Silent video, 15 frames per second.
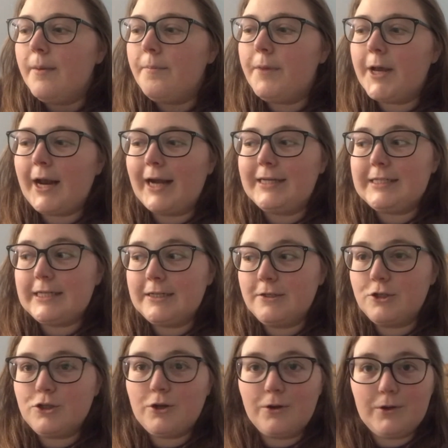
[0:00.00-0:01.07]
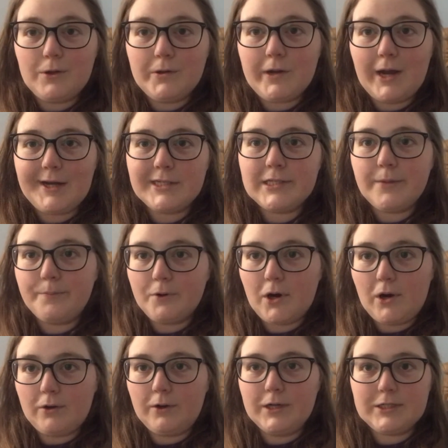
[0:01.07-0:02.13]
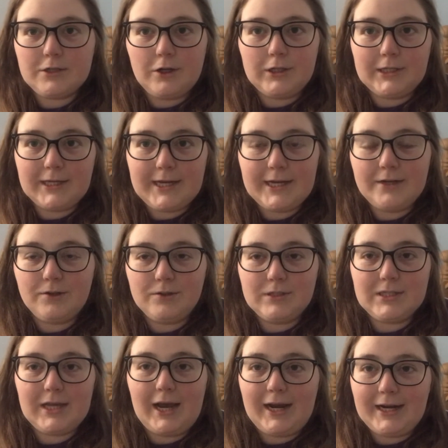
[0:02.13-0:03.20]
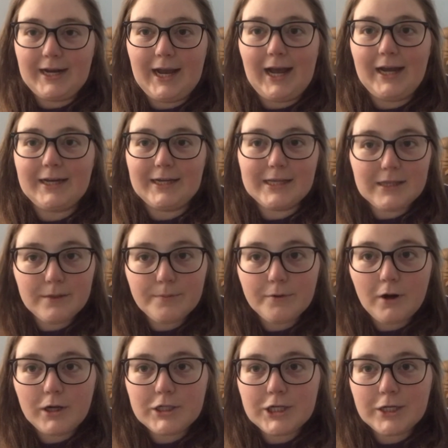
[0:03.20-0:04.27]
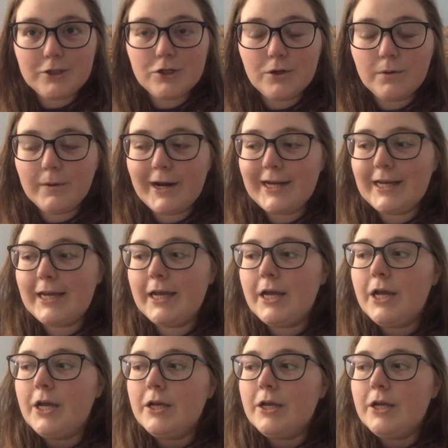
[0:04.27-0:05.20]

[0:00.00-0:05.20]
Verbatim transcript: but I didn't show you guys the progress on the candles that I had in the project already.